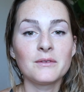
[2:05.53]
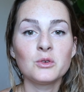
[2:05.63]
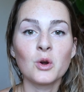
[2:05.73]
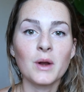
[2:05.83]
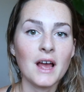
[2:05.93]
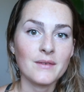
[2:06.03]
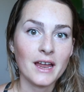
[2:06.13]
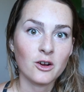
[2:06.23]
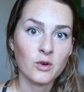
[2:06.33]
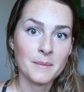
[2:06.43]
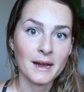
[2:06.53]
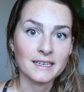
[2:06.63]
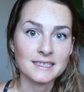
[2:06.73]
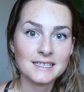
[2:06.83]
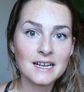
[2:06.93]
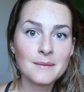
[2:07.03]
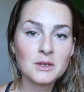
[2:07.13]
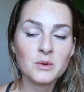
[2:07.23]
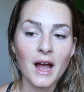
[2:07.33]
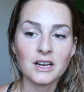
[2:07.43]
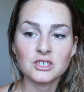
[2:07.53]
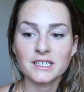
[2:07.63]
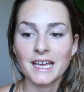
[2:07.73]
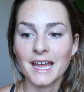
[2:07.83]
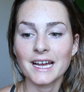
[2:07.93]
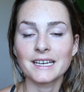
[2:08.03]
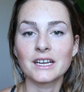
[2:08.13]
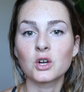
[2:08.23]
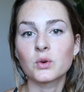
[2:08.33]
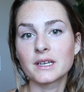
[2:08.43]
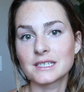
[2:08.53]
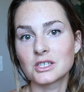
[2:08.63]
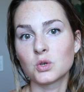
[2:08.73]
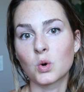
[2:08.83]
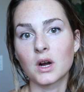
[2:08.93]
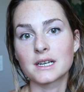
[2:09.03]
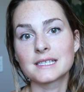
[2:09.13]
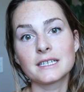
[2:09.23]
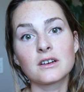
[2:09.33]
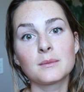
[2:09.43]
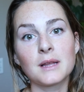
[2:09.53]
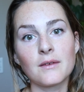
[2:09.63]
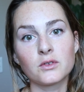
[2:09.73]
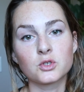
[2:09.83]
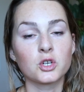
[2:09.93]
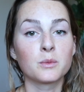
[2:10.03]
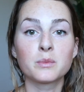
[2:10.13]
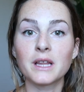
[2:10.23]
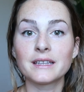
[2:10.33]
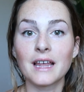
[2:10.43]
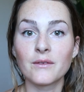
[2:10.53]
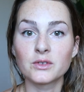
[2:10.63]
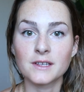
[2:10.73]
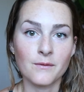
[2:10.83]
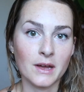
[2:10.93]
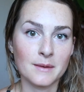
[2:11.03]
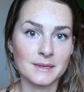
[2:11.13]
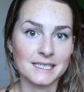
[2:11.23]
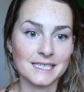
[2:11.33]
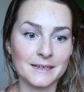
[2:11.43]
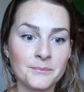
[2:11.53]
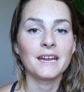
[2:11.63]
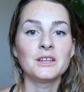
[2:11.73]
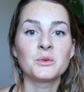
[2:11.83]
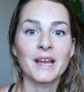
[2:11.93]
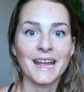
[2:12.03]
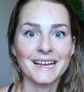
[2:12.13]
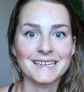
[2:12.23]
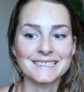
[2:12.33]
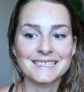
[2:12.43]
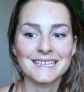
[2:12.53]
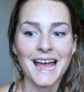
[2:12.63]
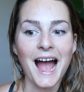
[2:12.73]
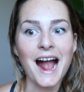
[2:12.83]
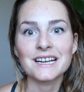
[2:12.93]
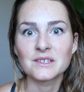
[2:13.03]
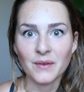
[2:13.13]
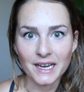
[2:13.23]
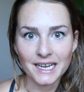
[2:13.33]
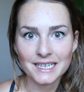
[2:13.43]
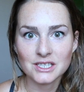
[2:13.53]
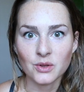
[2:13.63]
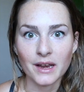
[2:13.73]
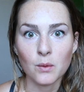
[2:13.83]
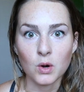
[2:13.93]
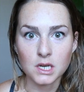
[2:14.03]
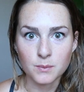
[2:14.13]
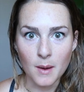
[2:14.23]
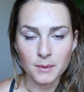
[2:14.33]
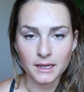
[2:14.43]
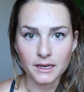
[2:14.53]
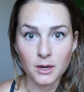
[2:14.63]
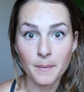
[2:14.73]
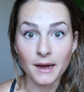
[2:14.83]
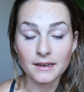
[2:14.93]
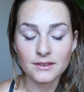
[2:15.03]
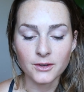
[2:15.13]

if you don't have adequate magnesium, you actually can't increase your serum levels or your blood levels of vitamin D, and you can't activate it so that it works properly in your body.